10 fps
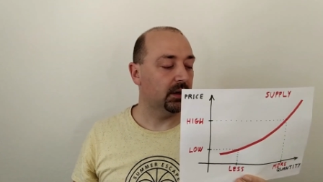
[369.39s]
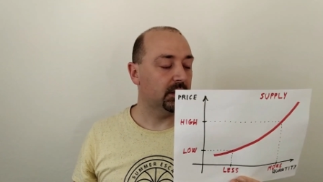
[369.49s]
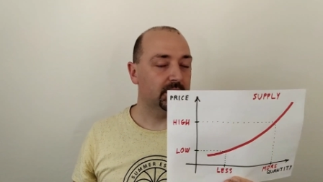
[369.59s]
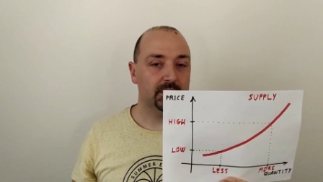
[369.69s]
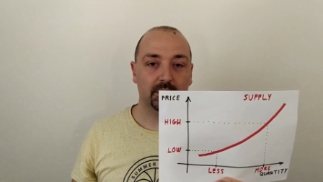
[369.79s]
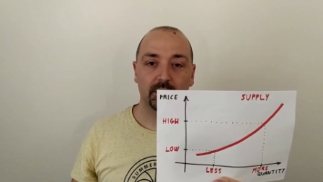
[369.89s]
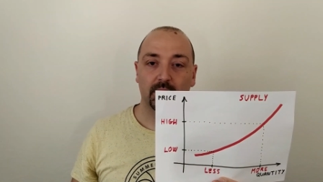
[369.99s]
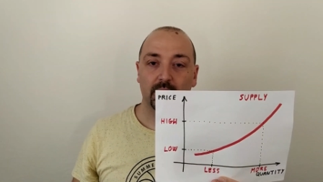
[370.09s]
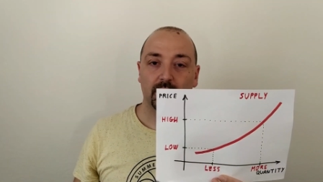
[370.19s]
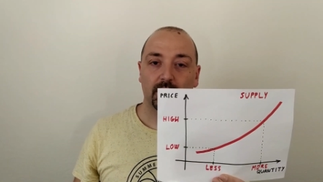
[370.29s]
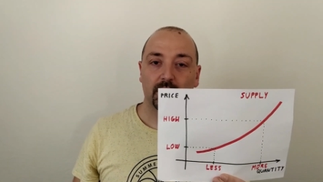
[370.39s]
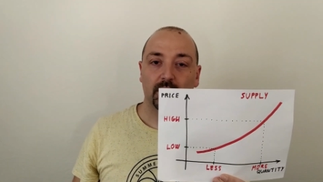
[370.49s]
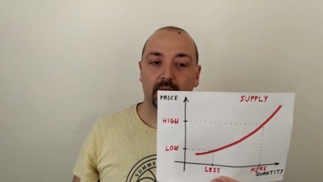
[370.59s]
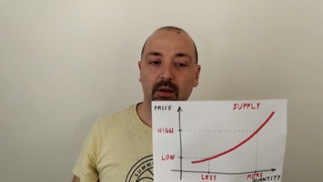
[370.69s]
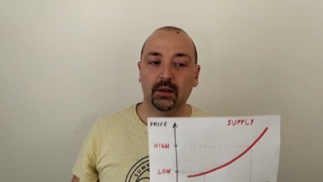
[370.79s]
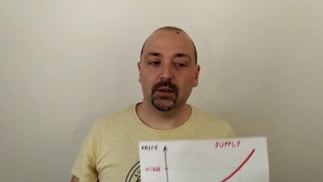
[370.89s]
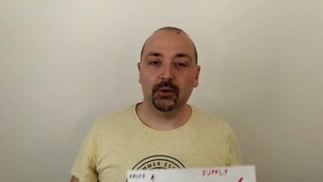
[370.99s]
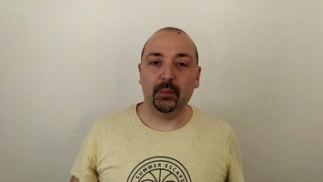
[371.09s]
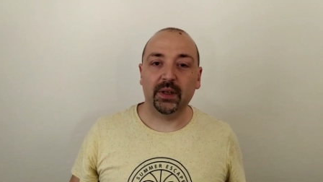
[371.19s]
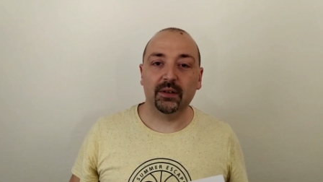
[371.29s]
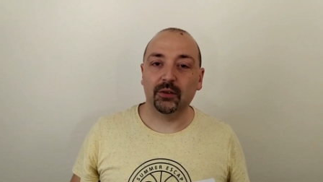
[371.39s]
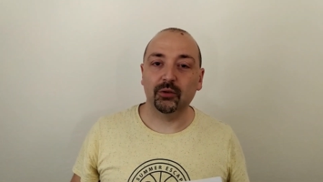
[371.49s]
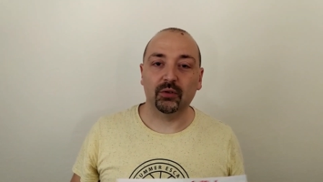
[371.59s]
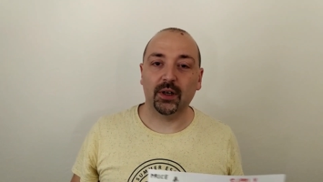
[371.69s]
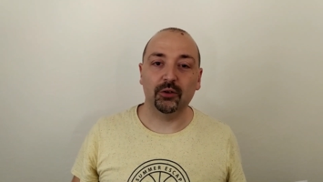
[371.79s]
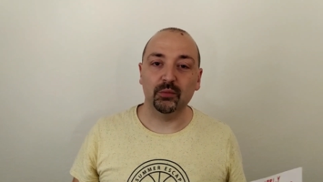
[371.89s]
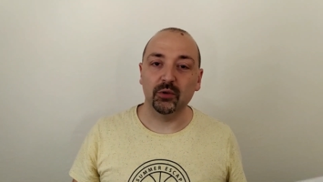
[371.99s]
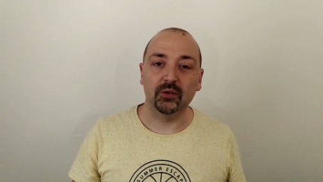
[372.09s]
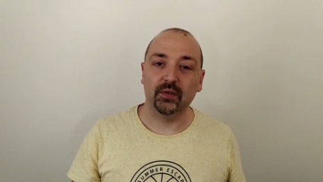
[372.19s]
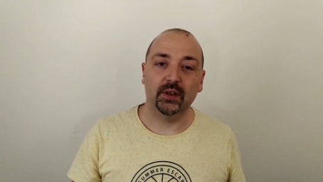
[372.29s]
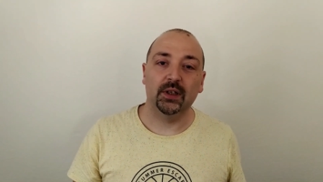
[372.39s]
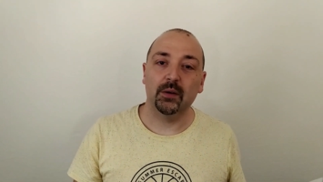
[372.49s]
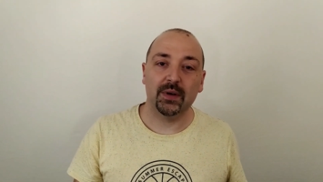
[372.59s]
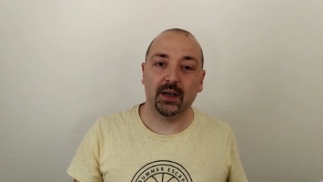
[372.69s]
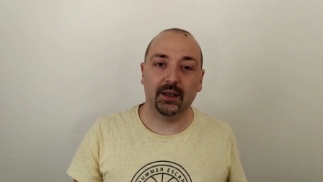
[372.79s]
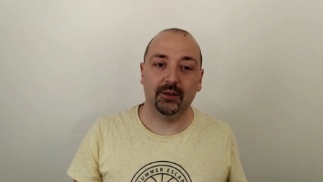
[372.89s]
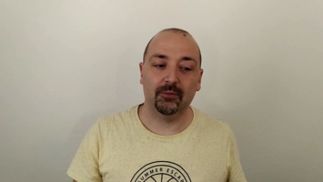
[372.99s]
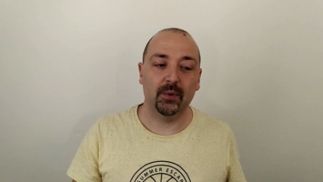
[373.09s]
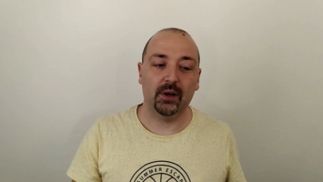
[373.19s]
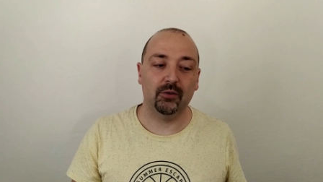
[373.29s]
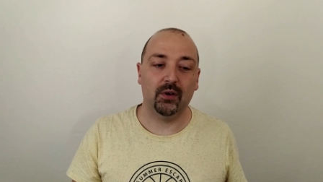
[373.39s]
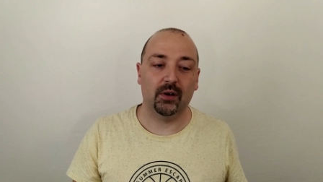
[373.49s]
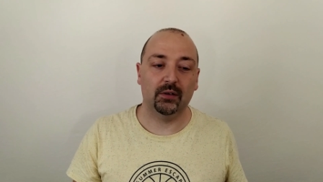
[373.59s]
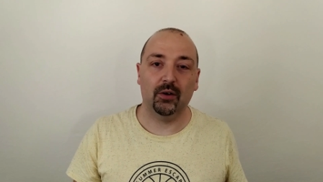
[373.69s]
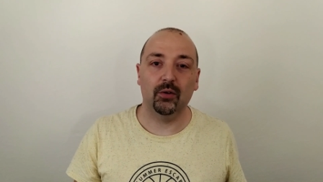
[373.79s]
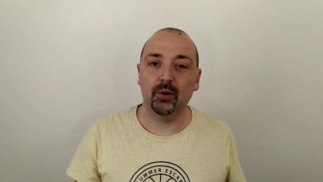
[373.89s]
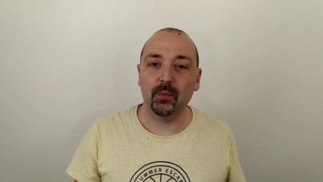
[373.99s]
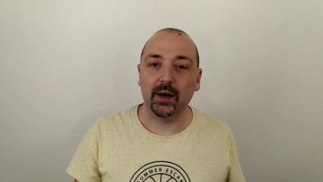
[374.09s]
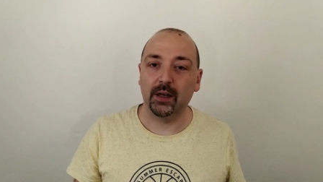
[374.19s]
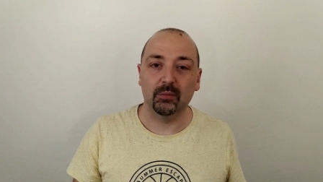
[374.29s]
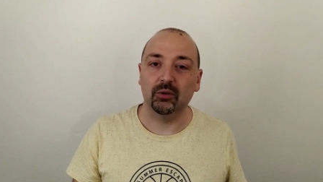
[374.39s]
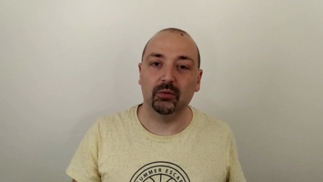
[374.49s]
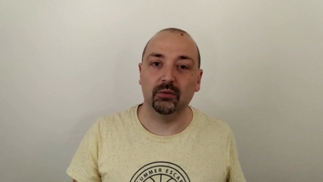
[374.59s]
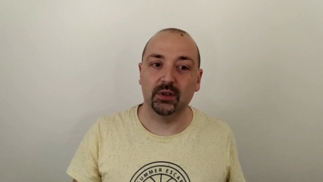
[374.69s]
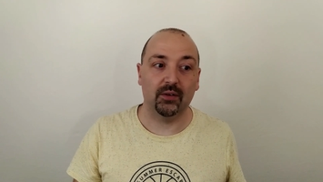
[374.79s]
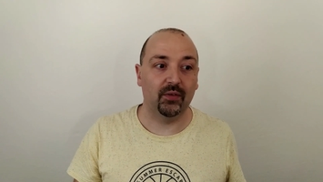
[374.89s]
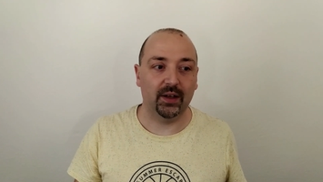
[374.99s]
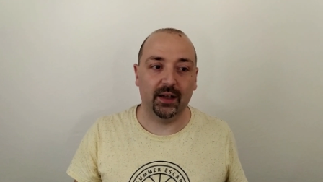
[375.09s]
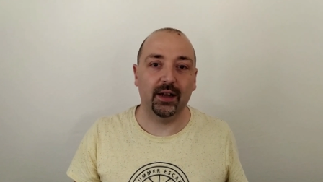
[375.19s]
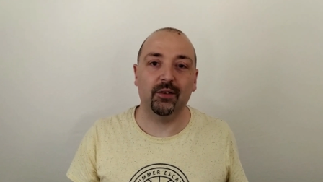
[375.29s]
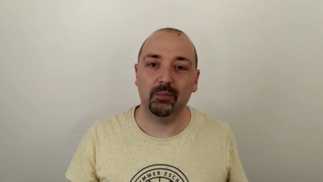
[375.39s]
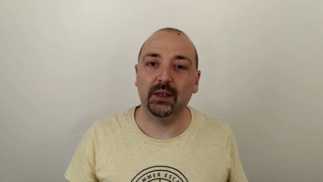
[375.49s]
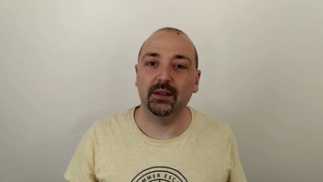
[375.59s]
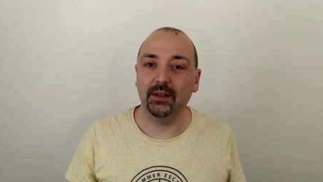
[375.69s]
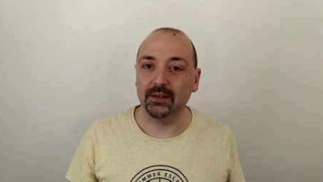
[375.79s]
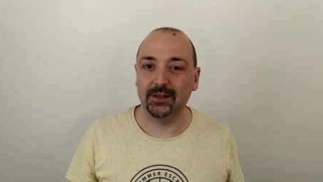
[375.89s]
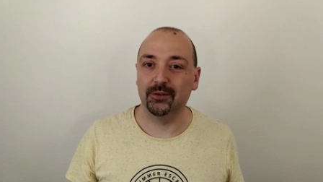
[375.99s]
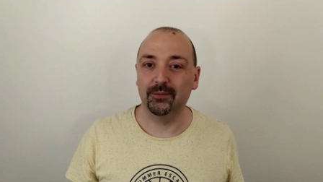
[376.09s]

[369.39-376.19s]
So you better to try to move in a market where you are the only one able to do something and everybody needs you.